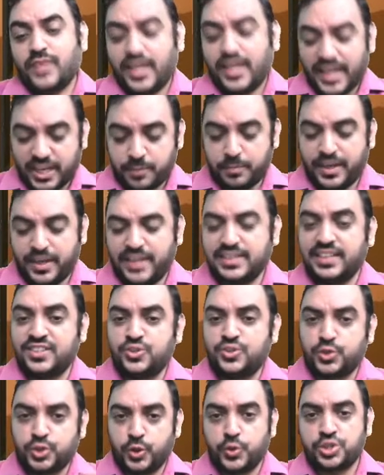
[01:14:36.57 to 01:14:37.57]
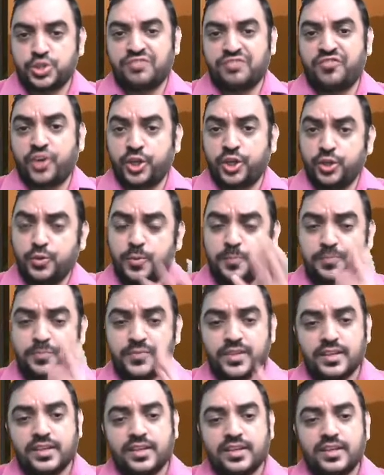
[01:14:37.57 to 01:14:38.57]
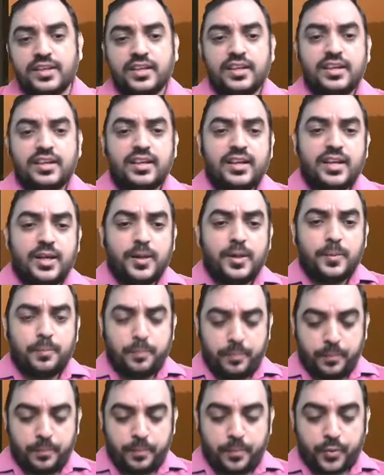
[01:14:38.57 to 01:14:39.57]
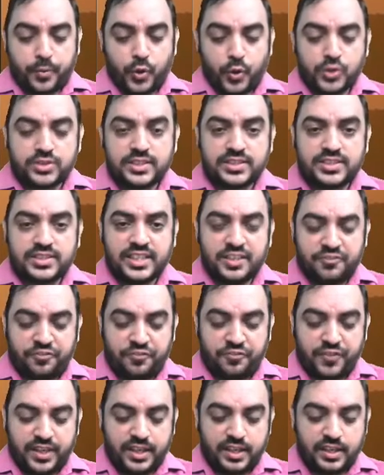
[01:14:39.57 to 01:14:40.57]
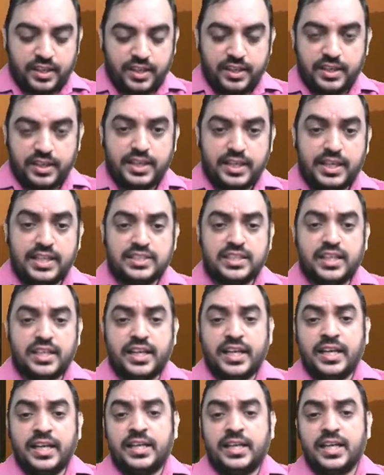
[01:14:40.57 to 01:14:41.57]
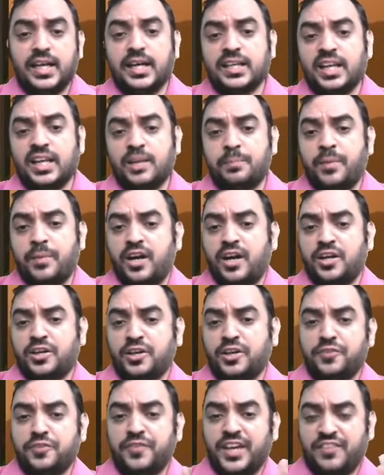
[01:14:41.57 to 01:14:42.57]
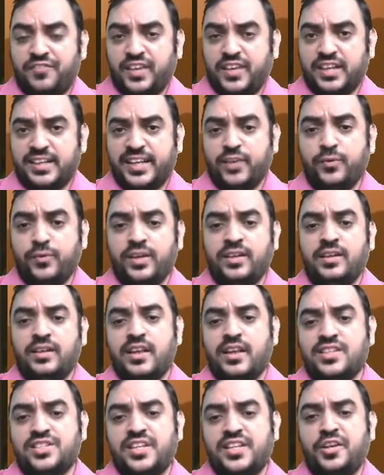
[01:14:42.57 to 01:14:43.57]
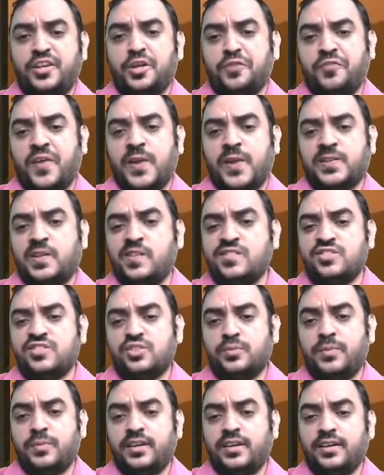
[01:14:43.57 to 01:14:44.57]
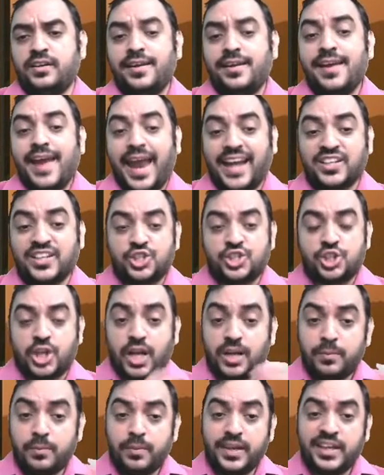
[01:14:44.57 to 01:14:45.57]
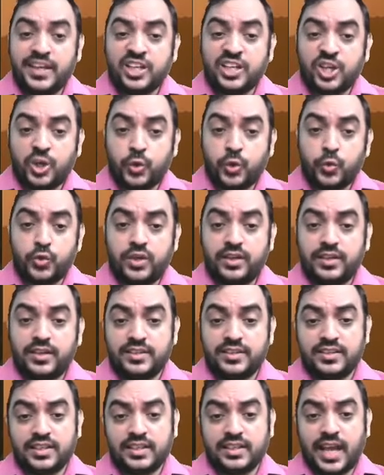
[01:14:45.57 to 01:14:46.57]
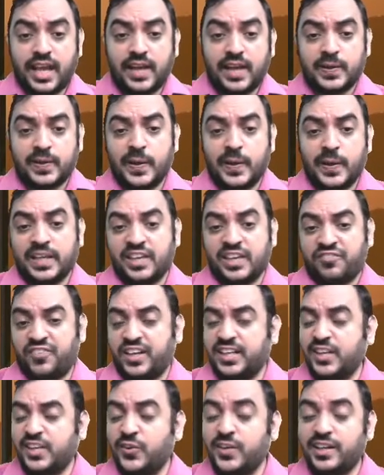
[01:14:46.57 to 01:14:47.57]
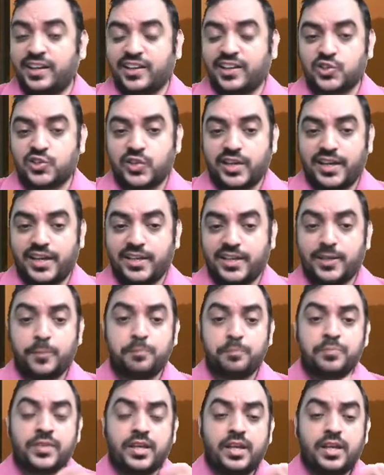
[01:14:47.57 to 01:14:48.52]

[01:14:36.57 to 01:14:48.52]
Let me read the institute solution for you. Processing fee is an integral part of effective interest rate of financial instrument and shall be included in the calculating effective interest rate.